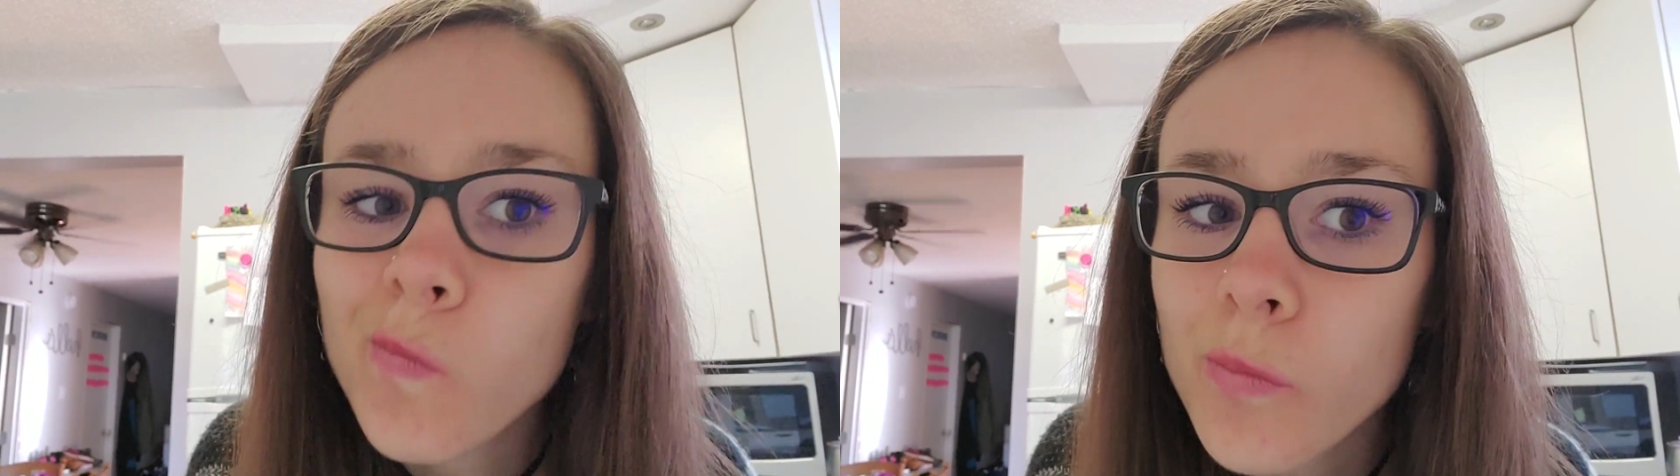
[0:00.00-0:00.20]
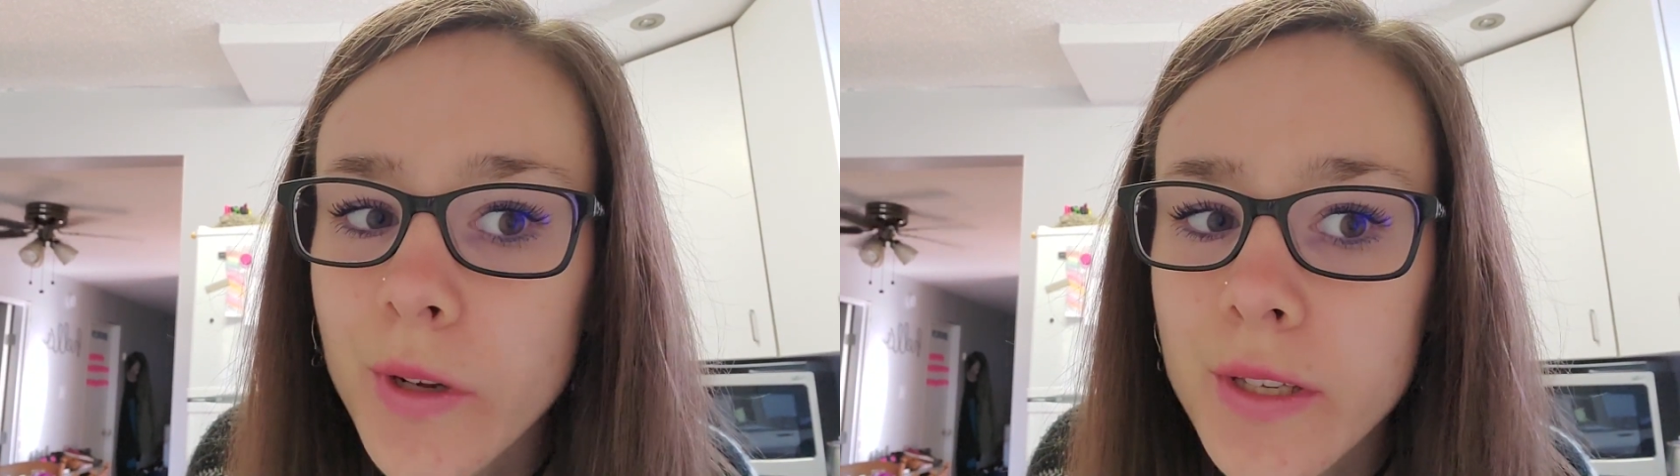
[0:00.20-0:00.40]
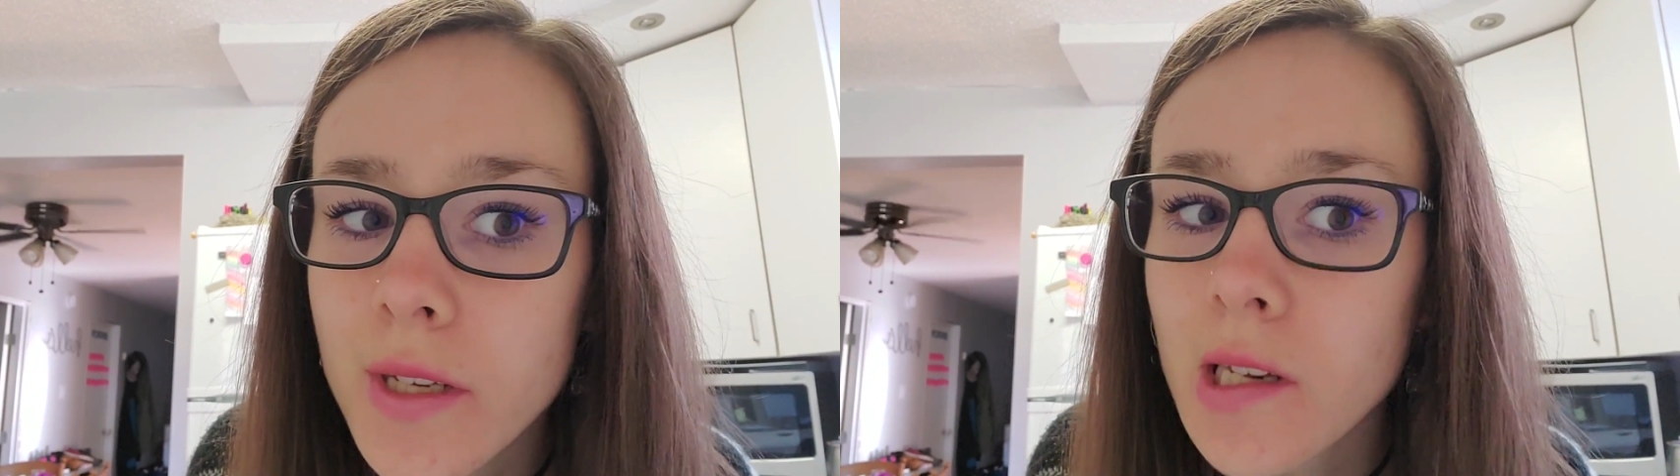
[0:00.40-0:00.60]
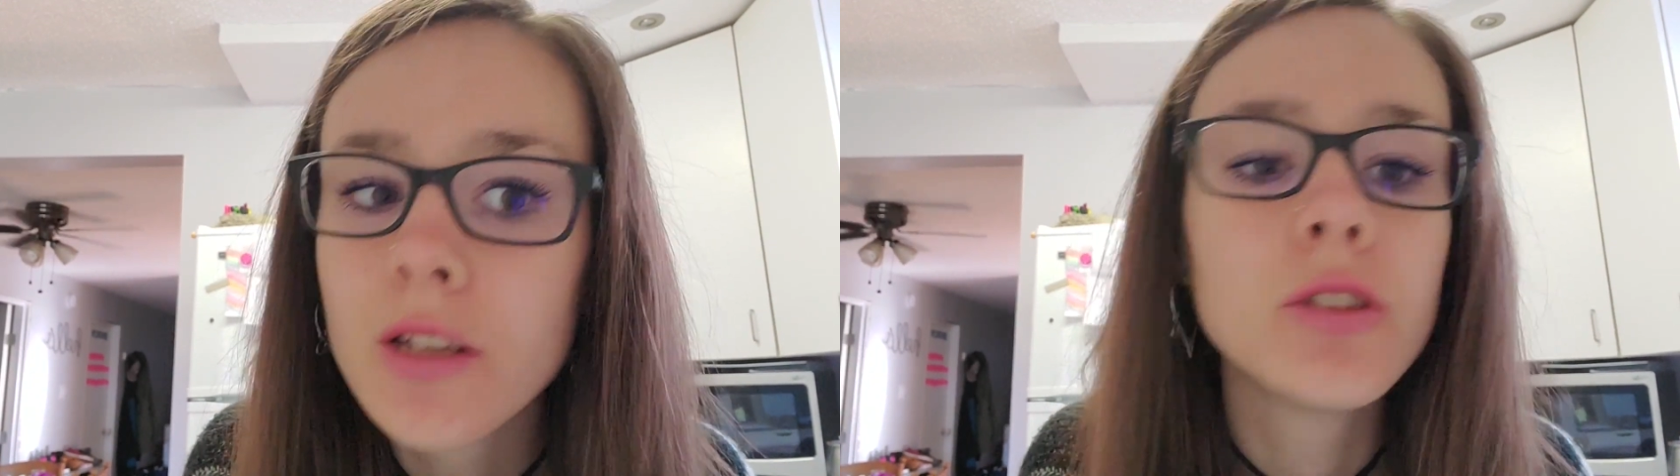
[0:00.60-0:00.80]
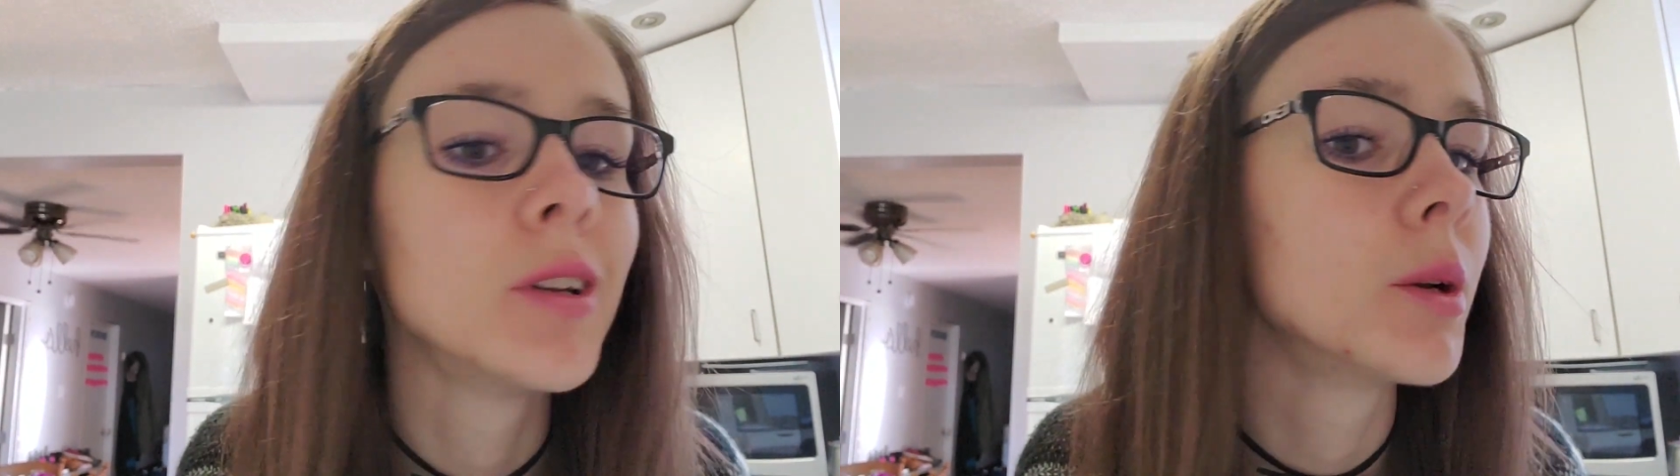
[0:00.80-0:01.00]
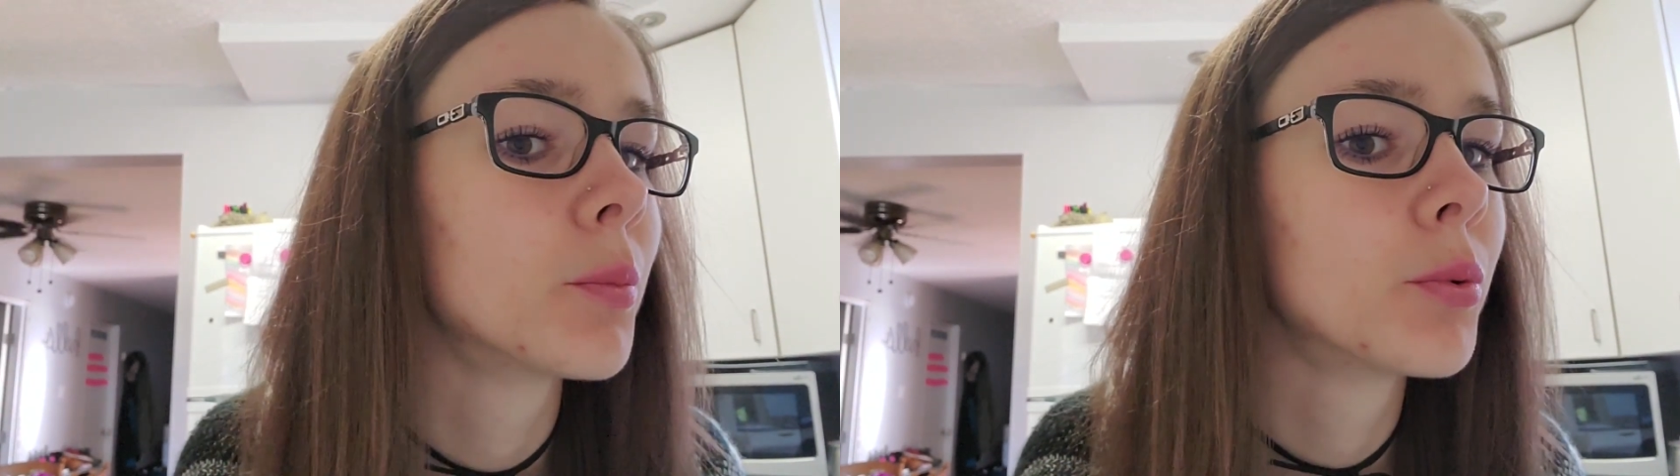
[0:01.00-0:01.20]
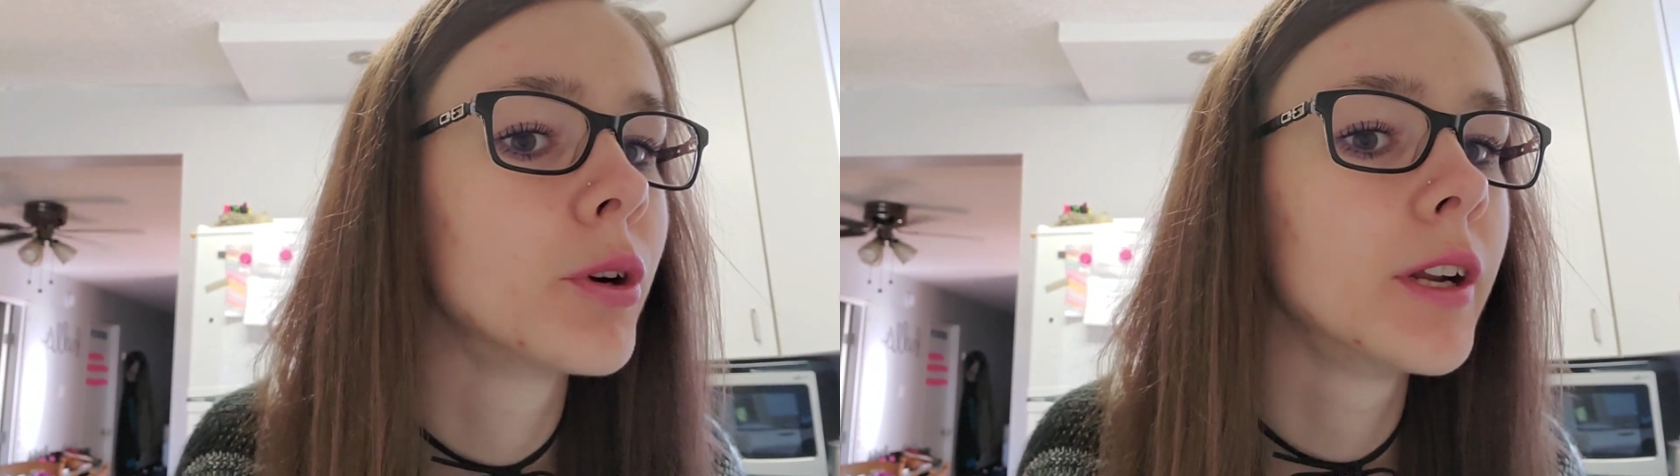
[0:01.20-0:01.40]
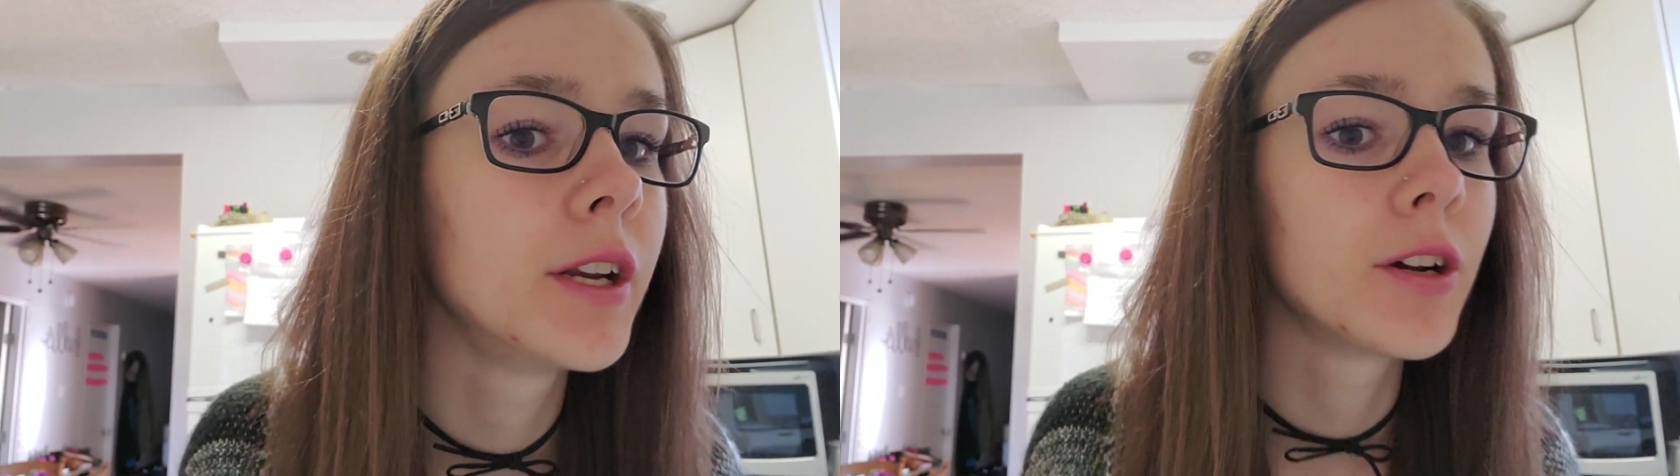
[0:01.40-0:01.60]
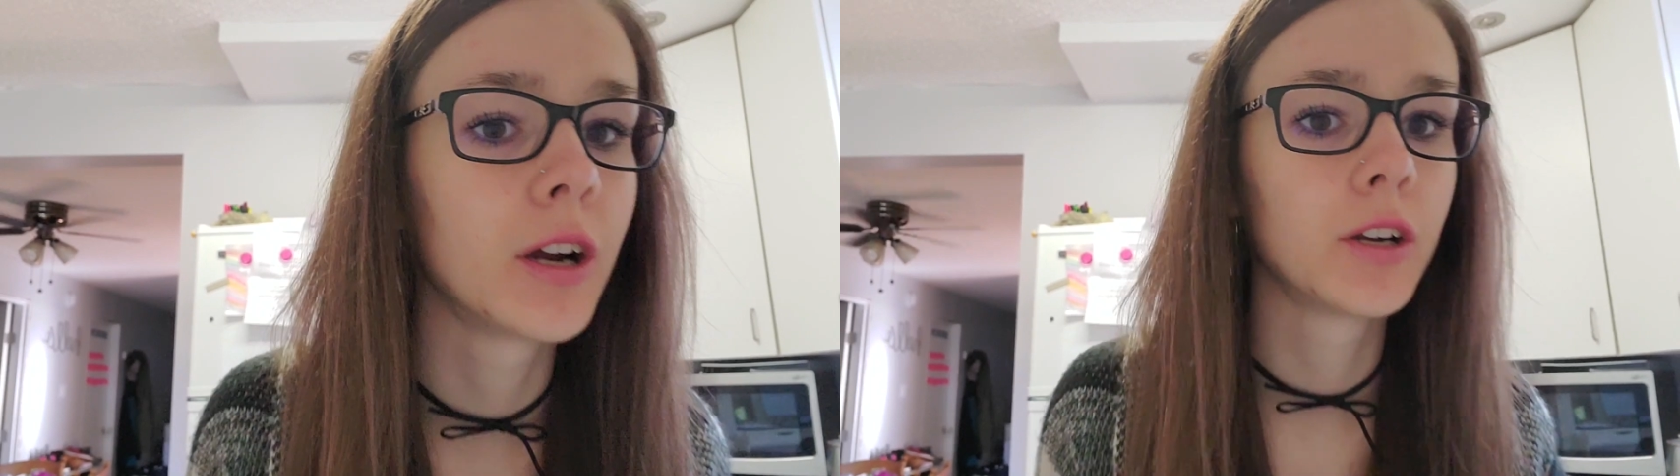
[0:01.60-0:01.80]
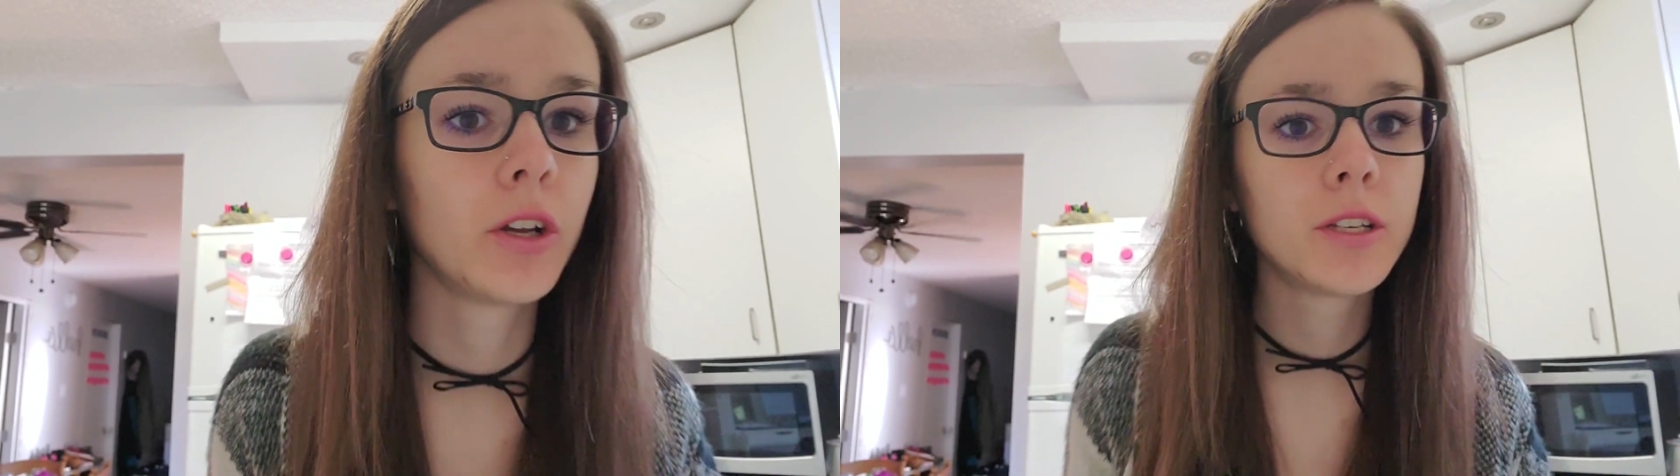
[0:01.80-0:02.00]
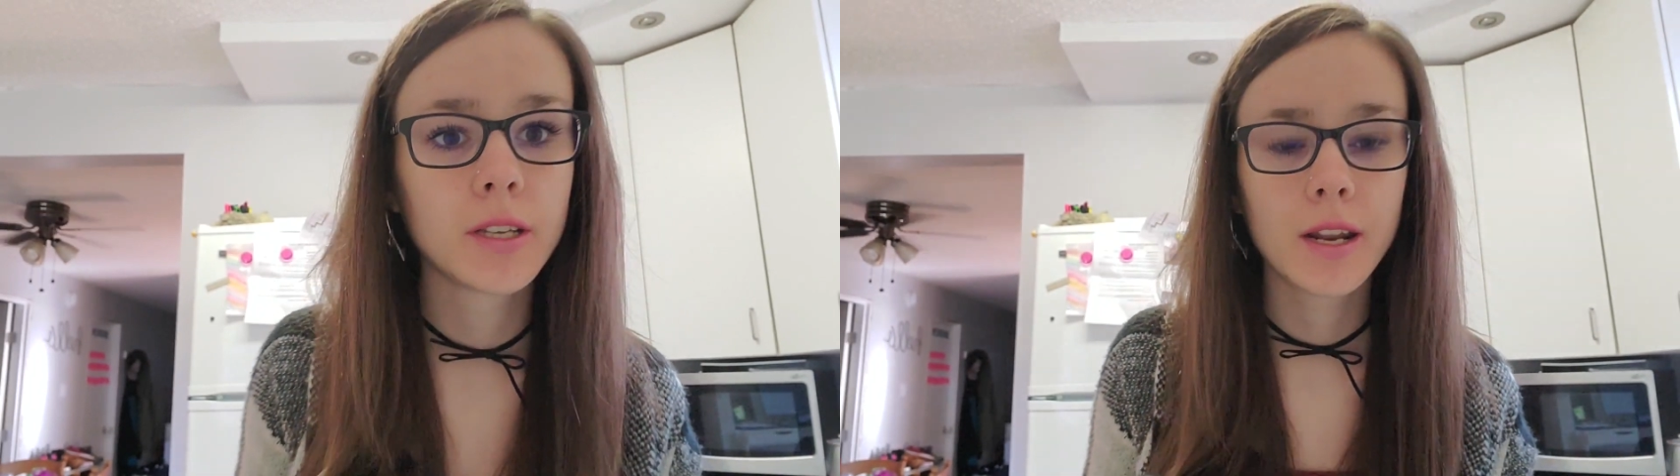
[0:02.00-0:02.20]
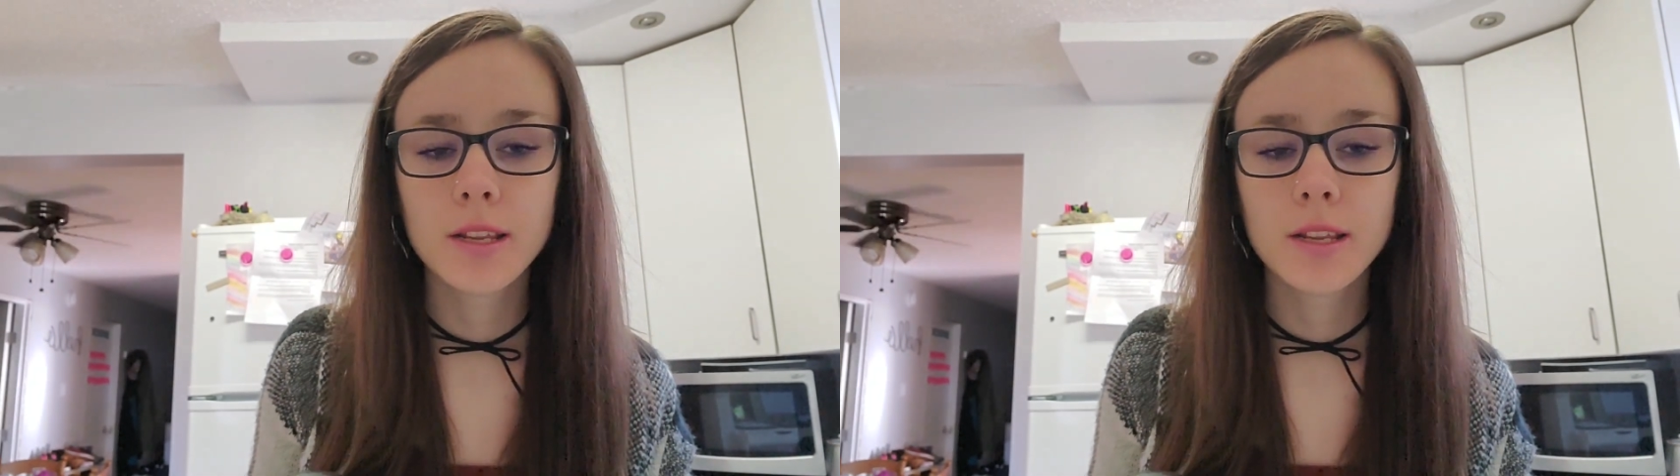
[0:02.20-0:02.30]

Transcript: My skin is doing pretty darn good today,